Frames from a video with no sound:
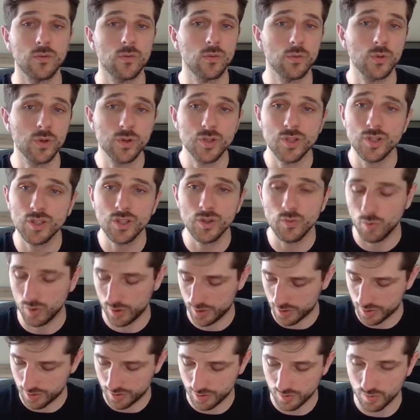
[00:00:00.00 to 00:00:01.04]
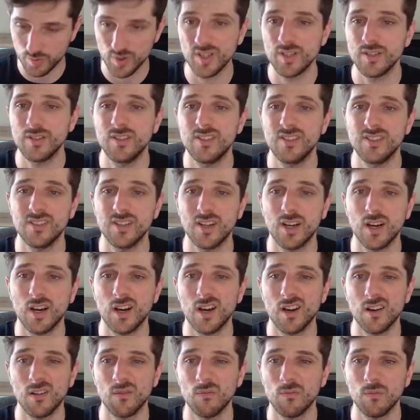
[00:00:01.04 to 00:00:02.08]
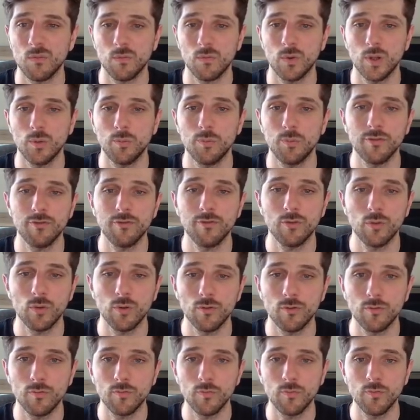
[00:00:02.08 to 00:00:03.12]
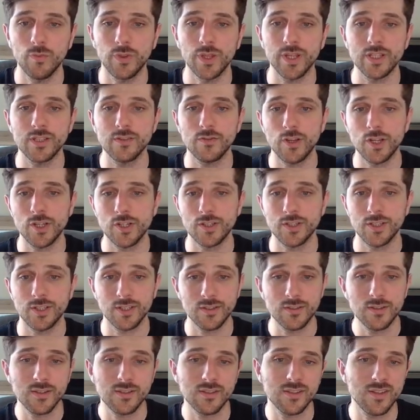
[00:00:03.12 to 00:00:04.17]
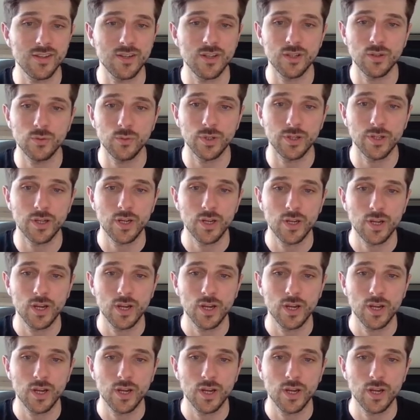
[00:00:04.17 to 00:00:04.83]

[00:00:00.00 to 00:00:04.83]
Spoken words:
Usually what you do is, well, before these features existed, you would